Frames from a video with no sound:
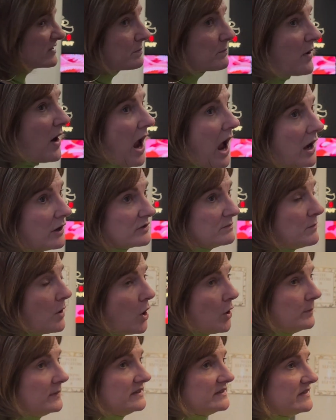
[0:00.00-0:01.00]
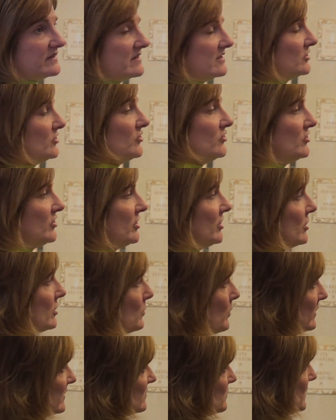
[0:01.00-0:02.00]
proud moments this year
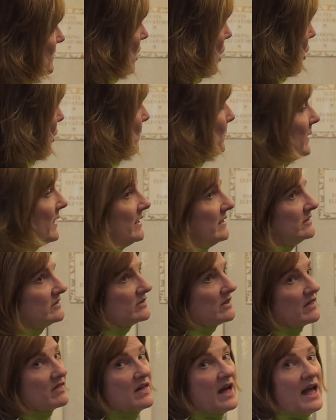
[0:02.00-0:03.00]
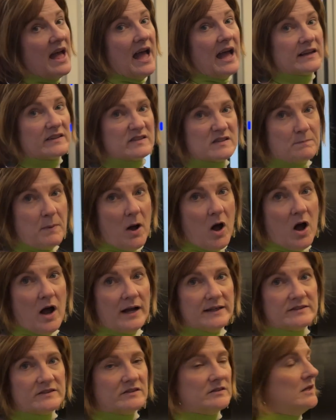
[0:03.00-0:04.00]
was we opened the X-Pot.